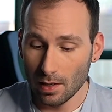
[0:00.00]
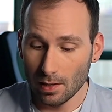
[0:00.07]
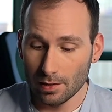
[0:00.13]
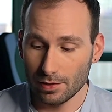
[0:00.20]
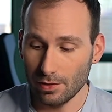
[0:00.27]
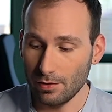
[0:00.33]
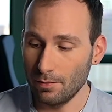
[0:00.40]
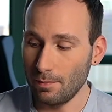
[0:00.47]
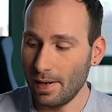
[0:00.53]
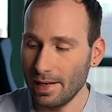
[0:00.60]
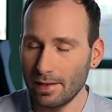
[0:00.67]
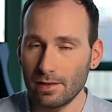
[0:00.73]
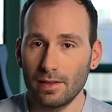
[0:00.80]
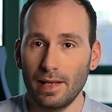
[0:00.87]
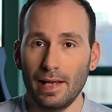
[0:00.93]
So the
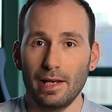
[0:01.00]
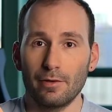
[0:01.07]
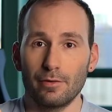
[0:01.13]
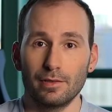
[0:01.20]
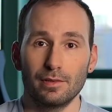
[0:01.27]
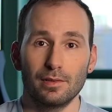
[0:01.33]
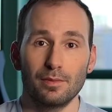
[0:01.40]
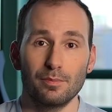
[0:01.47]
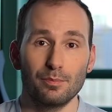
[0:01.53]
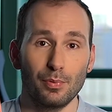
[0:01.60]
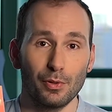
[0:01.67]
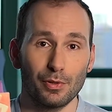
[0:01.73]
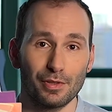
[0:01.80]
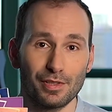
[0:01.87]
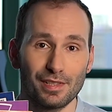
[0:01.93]
Michael Aaron
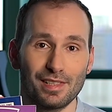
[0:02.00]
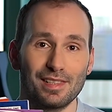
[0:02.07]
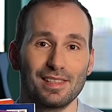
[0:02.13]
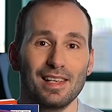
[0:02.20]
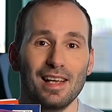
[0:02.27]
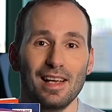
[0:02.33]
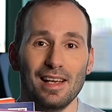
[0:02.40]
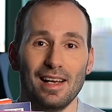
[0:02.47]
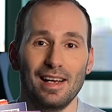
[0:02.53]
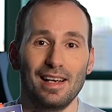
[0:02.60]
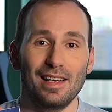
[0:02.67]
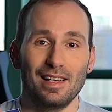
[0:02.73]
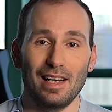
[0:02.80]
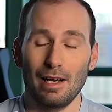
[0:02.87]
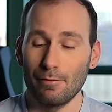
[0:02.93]
books,
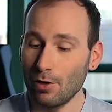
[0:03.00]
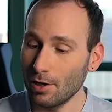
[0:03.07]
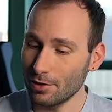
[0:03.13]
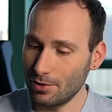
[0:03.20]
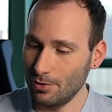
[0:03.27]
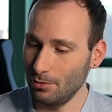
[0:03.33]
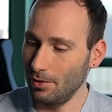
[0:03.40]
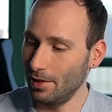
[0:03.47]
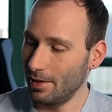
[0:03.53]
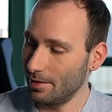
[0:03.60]
I've got two here.